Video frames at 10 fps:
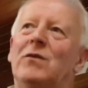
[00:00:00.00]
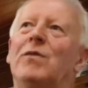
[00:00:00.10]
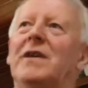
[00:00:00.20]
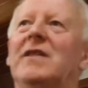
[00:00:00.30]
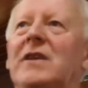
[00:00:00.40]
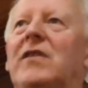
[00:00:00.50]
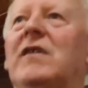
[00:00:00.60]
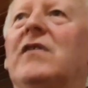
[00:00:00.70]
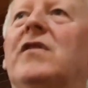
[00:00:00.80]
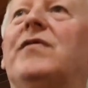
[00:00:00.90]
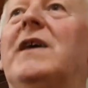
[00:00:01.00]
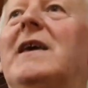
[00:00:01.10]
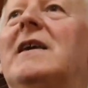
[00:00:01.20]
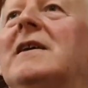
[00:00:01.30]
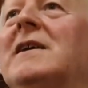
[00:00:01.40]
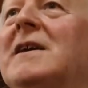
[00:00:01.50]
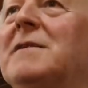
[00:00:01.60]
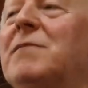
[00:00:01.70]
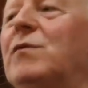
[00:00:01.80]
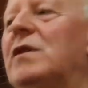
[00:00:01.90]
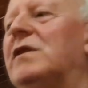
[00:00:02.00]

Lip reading: I don't think there is such a thing. But